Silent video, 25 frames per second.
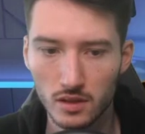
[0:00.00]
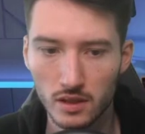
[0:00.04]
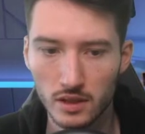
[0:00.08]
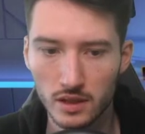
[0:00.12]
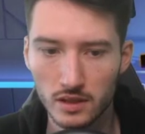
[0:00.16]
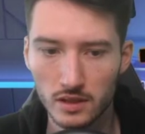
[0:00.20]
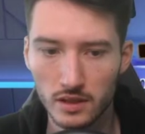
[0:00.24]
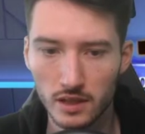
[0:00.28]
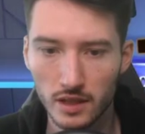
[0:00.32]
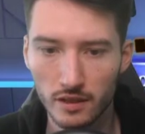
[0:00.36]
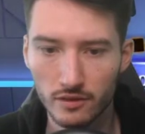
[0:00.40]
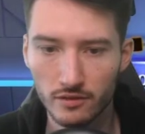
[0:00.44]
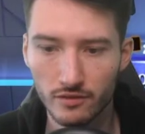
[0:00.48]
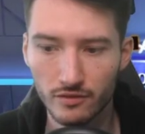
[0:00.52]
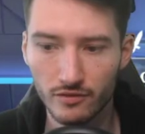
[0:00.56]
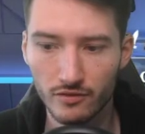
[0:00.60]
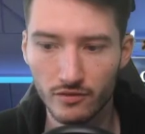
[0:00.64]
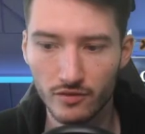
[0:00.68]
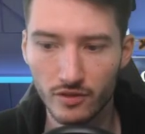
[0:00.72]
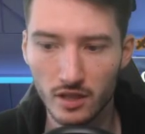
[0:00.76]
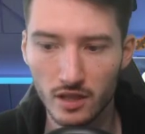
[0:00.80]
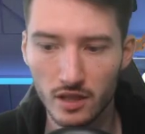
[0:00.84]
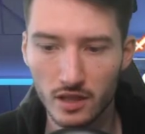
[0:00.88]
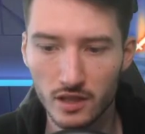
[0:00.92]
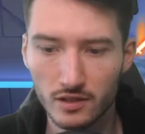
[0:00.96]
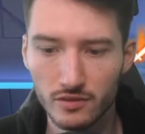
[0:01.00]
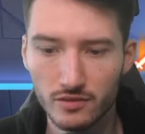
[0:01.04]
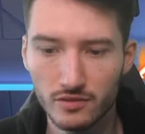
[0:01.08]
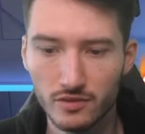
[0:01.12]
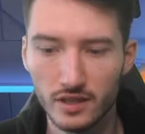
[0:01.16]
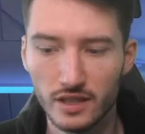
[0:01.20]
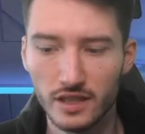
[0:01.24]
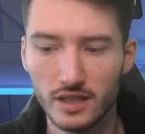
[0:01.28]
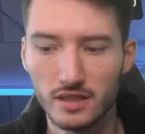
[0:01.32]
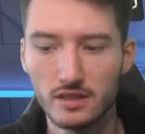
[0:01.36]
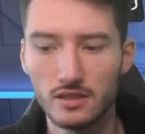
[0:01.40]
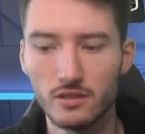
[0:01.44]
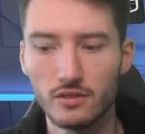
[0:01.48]
Attack for 5. I
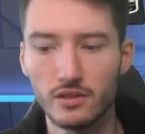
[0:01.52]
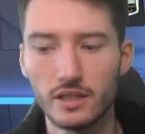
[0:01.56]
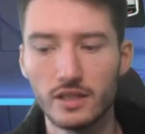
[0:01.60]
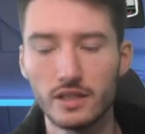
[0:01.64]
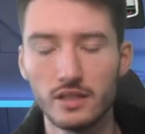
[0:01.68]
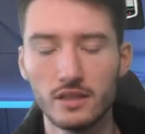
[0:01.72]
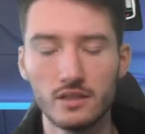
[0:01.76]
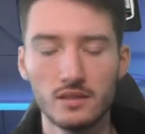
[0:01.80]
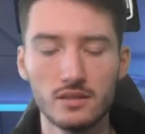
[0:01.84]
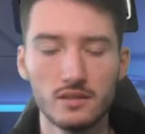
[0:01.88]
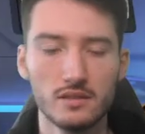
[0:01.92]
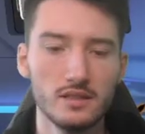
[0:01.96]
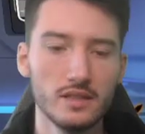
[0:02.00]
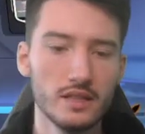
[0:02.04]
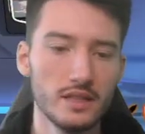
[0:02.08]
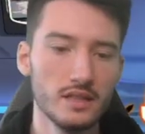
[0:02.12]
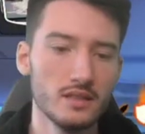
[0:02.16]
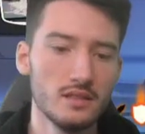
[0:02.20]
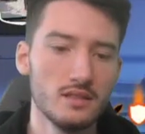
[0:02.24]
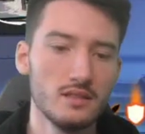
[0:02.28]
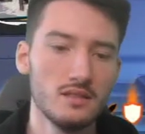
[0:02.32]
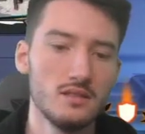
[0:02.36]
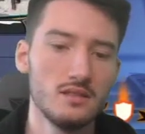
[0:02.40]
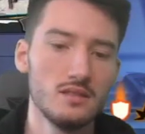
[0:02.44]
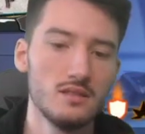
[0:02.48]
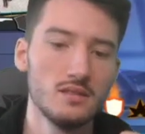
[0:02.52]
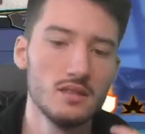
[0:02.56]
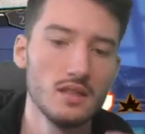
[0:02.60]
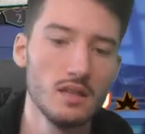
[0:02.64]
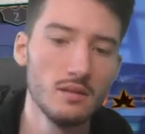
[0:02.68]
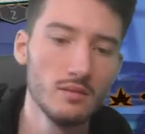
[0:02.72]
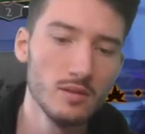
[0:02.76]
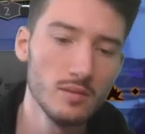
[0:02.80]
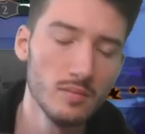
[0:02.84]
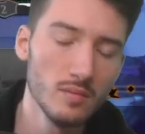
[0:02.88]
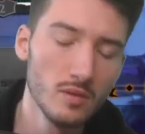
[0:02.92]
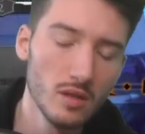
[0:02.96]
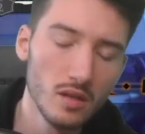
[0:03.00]
guess now they can
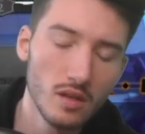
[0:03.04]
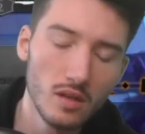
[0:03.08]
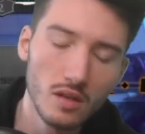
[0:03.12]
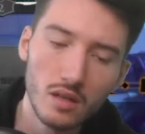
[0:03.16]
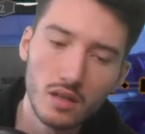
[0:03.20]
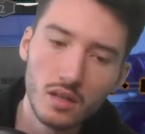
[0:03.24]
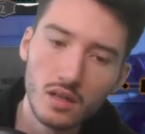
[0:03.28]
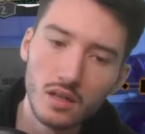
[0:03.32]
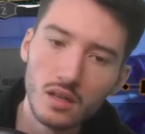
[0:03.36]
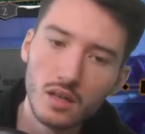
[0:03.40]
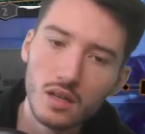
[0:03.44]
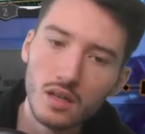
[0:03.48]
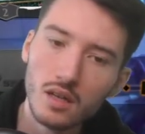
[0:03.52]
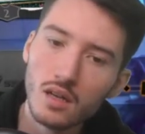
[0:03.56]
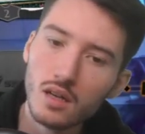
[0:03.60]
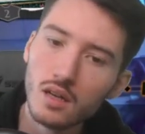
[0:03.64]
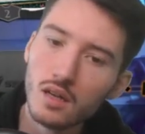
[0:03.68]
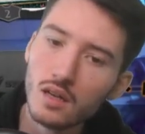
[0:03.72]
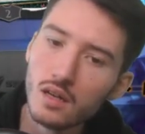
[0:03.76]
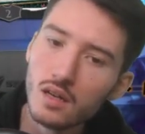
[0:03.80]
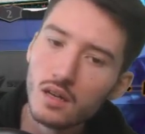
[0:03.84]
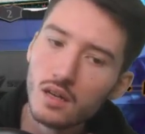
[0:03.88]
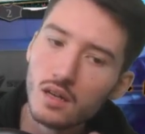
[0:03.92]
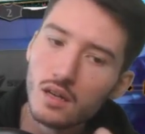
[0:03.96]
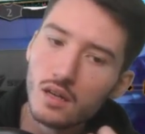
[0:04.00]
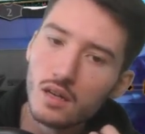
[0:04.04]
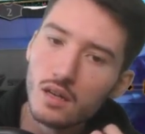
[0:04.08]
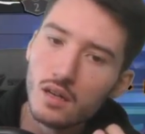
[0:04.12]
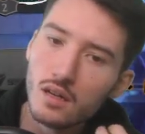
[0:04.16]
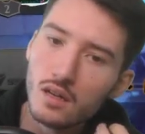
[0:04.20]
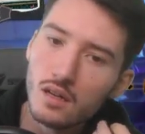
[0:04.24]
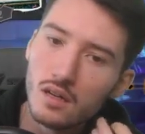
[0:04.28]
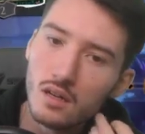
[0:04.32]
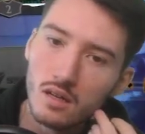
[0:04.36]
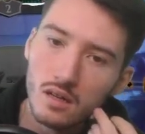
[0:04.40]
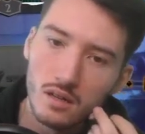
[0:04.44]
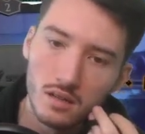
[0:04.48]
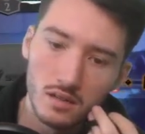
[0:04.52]
double block.
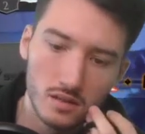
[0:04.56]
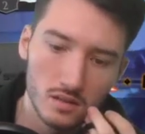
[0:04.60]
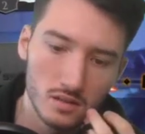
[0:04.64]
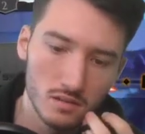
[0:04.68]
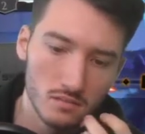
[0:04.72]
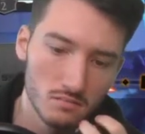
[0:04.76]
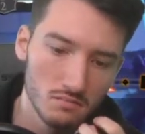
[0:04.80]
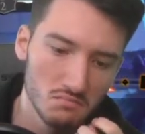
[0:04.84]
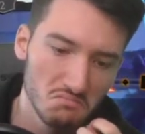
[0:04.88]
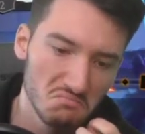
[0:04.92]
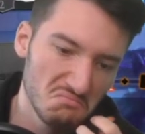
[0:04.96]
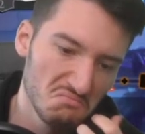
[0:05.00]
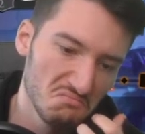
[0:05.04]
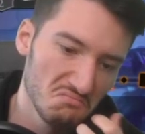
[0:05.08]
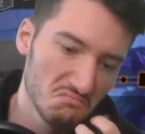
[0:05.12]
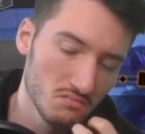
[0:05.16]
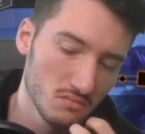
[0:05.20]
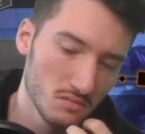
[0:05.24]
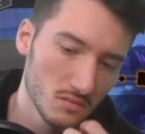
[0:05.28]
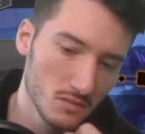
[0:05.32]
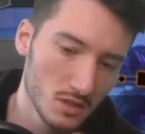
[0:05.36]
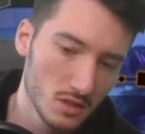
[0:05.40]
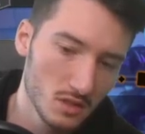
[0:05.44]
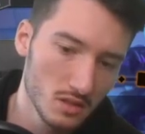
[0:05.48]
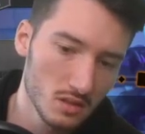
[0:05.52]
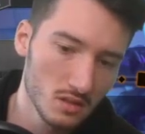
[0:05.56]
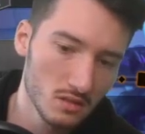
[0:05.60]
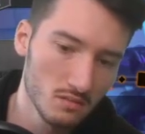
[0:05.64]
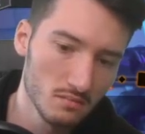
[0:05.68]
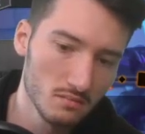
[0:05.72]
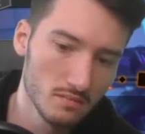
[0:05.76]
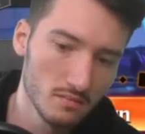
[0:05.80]
Okay.